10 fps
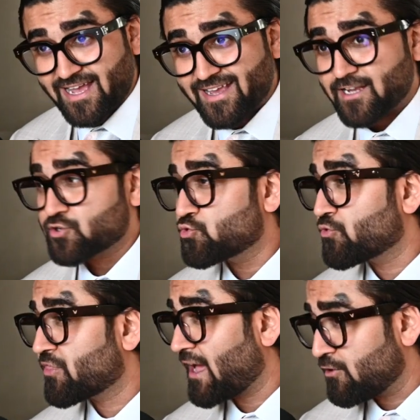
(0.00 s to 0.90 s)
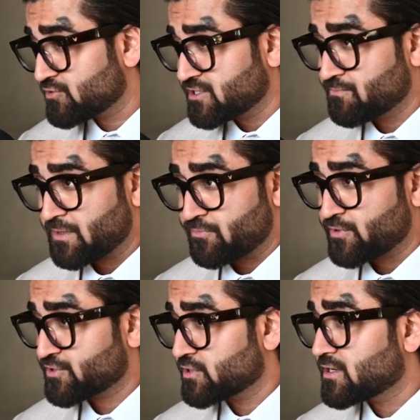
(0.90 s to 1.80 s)
I get 2,000
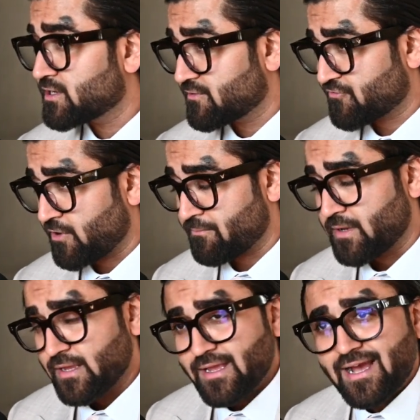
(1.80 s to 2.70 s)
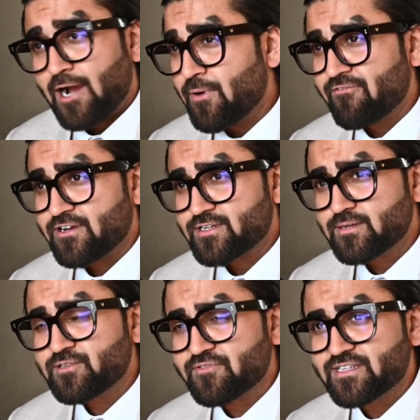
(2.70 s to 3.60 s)
people to learn from. However, in
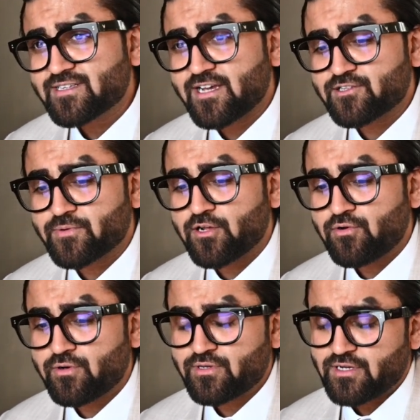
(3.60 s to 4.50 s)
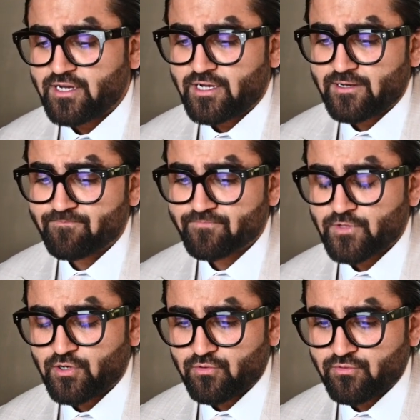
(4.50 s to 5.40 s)
terms of insights, we don't
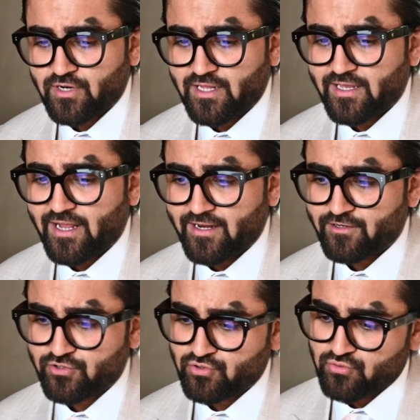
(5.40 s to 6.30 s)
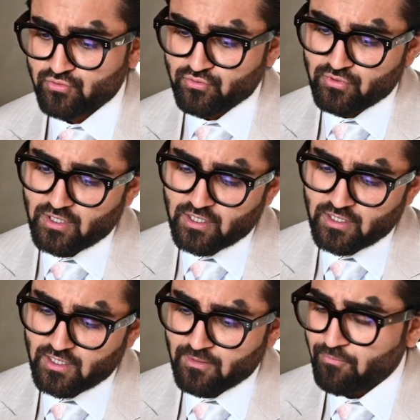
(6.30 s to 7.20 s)
really get into
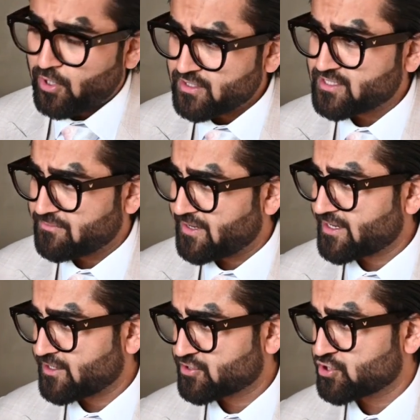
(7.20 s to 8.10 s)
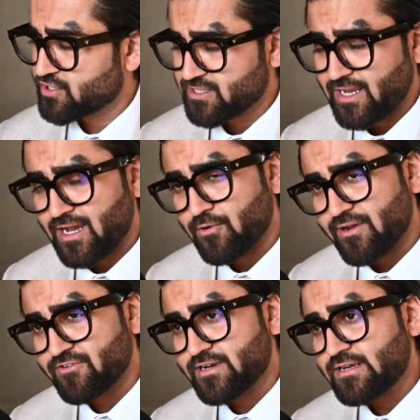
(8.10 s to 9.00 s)
policy making, so to say.
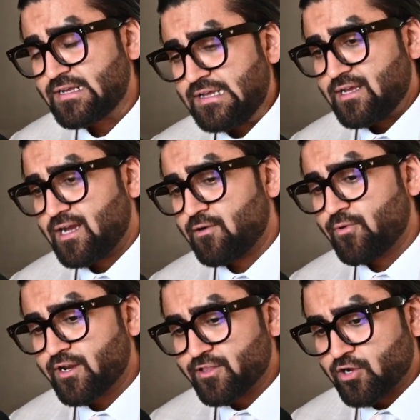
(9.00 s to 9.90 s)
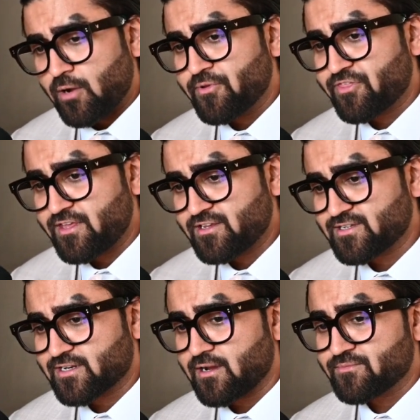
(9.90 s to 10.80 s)
However, one of the common things
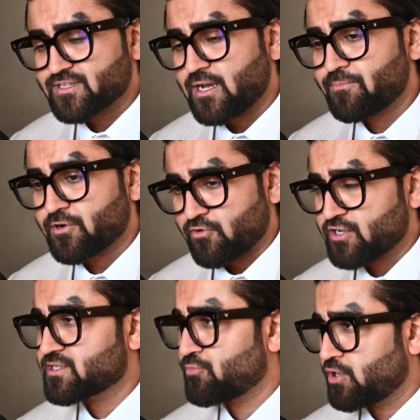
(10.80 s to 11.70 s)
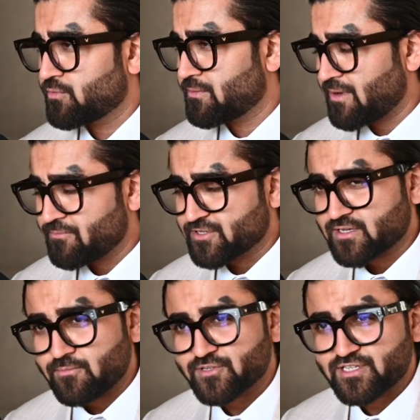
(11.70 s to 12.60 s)
that comes up across the board when members
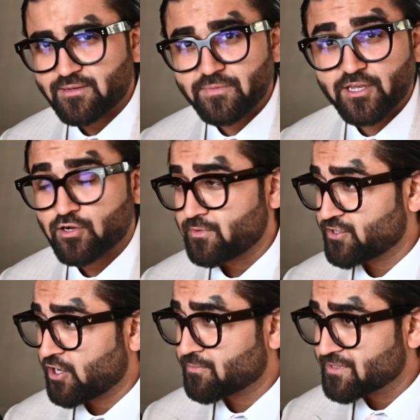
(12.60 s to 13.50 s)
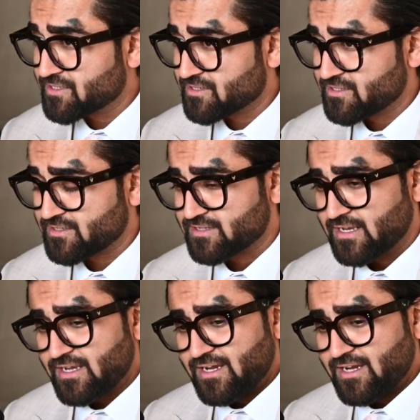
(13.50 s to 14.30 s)
come to see me or we talk businesses